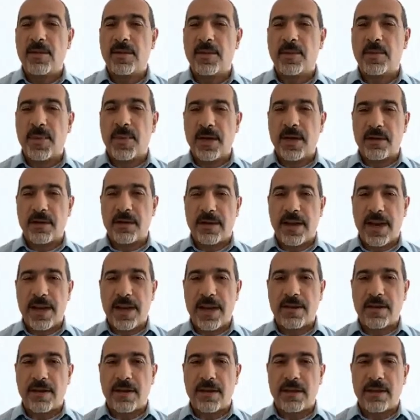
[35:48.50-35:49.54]
being
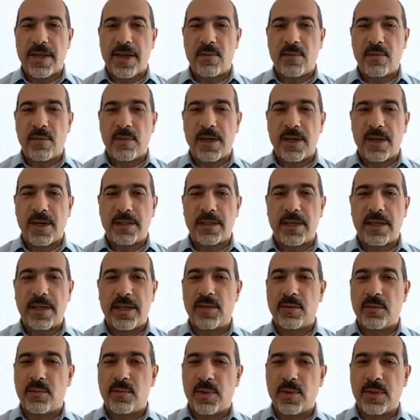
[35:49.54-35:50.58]
created on that
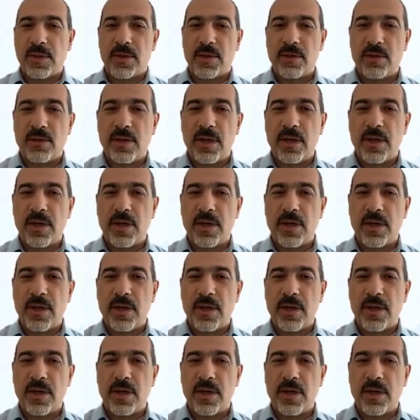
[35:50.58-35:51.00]
workstation with a unique